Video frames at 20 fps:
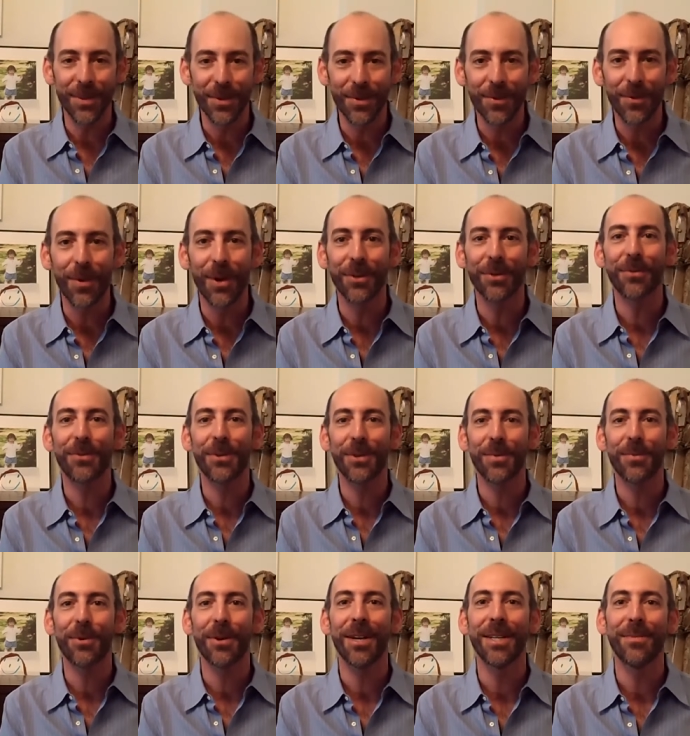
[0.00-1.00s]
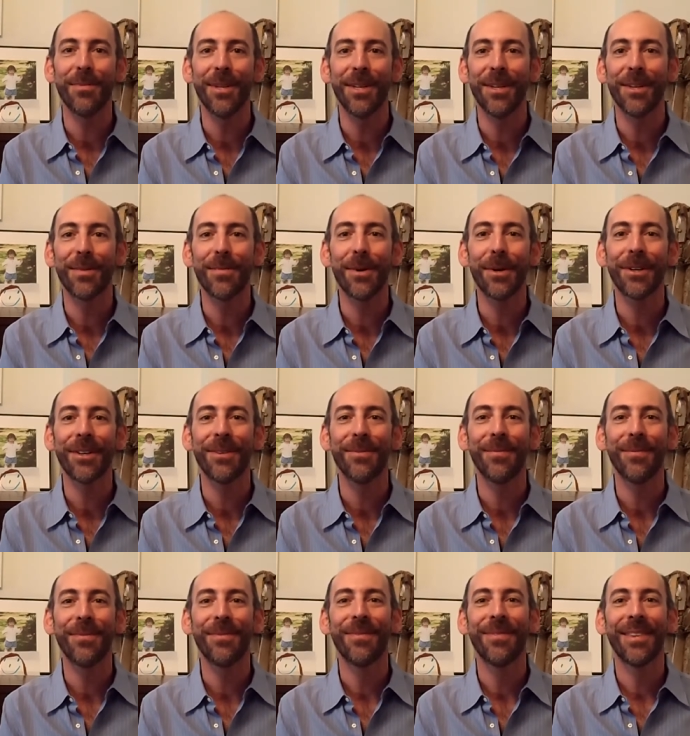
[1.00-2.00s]
it was a wonderful surprise meeting you in the
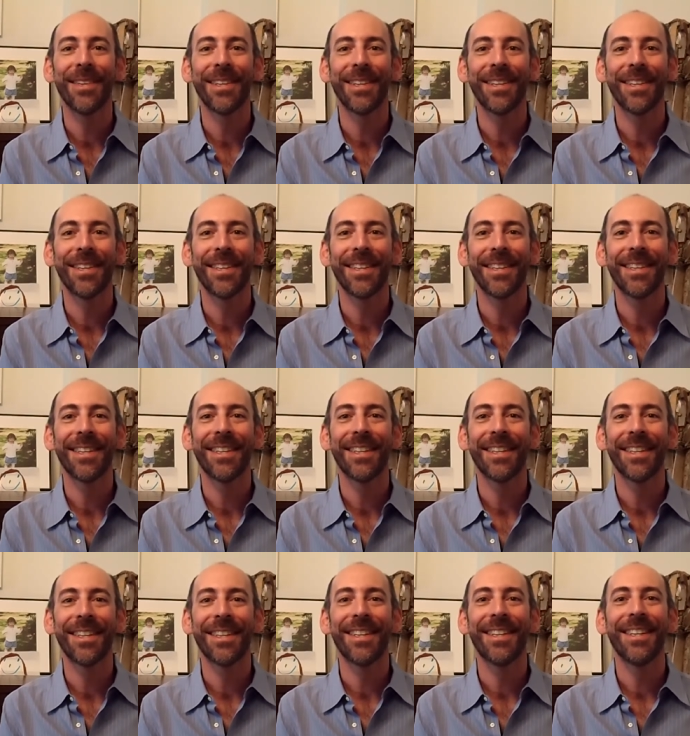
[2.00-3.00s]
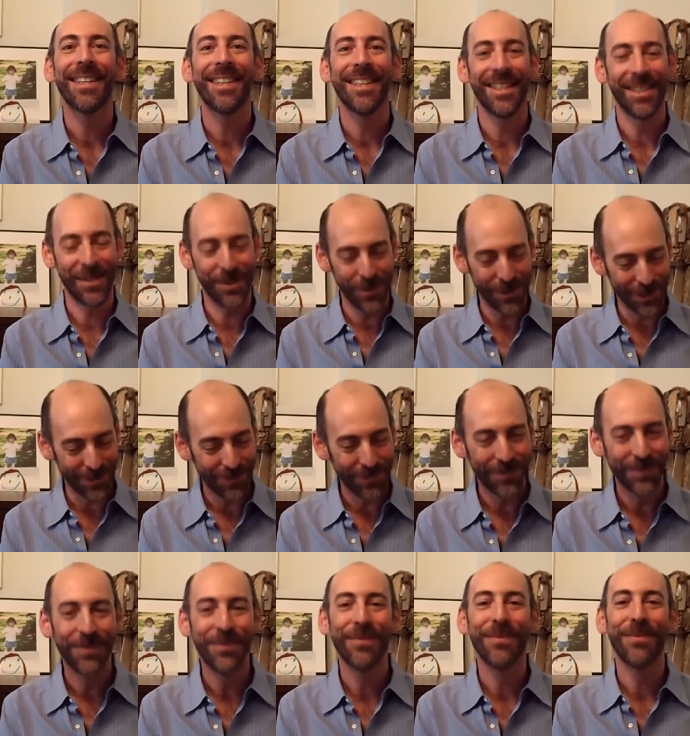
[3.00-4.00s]
park. I'll see you on the Beltline. You
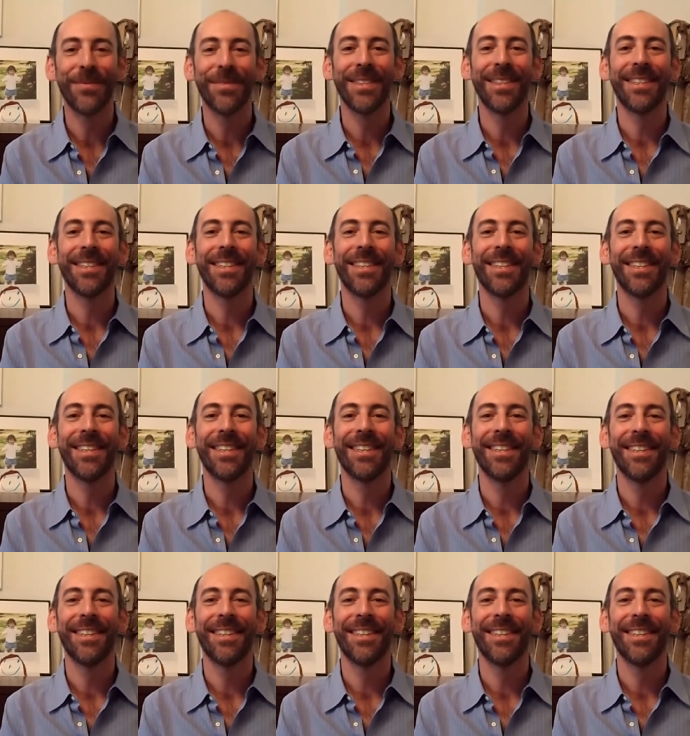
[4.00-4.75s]
will. Bye.